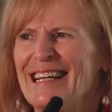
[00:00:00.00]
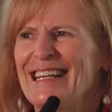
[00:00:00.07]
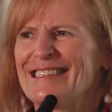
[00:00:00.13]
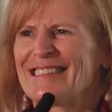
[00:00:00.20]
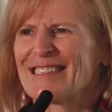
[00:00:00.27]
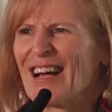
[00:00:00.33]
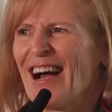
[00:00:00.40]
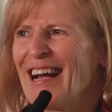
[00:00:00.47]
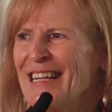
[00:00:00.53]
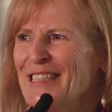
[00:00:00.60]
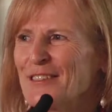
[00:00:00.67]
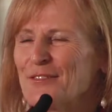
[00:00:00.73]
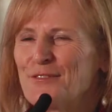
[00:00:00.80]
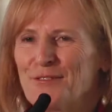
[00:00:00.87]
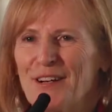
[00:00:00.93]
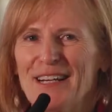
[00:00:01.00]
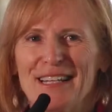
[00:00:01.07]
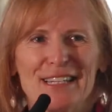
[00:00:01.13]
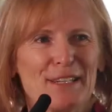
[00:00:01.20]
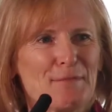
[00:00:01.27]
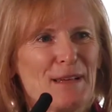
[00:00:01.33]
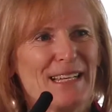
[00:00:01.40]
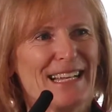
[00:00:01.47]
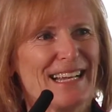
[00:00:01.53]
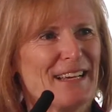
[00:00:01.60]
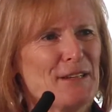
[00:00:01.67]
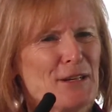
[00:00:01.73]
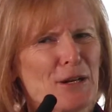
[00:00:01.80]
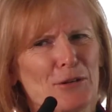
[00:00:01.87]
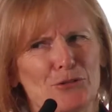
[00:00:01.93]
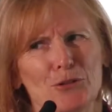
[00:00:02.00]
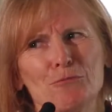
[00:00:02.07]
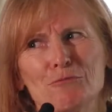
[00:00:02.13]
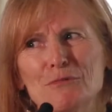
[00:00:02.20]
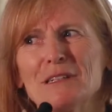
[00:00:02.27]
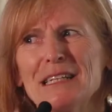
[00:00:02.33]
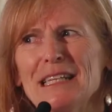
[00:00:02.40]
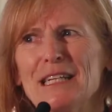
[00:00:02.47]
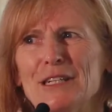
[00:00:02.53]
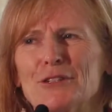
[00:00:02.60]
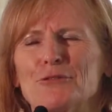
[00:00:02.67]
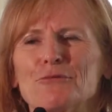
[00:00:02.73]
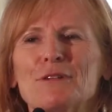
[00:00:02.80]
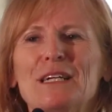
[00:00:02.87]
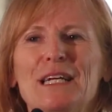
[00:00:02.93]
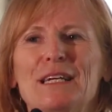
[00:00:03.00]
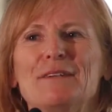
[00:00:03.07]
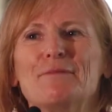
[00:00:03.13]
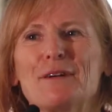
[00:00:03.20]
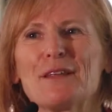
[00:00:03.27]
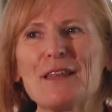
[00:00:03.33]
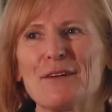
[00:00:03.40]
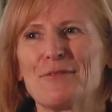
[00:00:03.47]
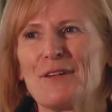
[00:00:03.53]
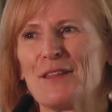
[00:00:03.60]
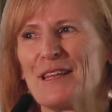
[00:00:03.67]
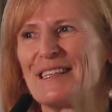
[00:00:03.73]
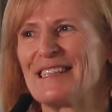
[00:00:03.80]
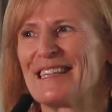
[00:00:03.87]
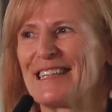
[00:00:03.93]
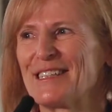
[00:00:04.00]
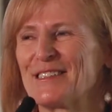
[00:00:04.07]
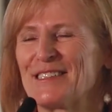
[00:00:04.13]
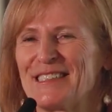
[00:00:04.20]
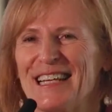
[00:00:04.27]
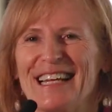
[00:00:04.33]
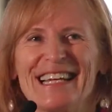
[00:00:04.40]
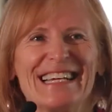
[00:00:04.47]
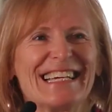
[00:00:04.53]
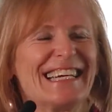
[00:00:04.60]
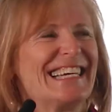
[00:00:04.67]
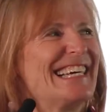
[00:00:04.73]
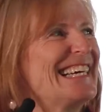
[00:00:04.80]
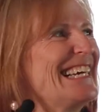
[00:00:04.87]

it's kind of fun. I mean, I don't really agree with everything that they're saying.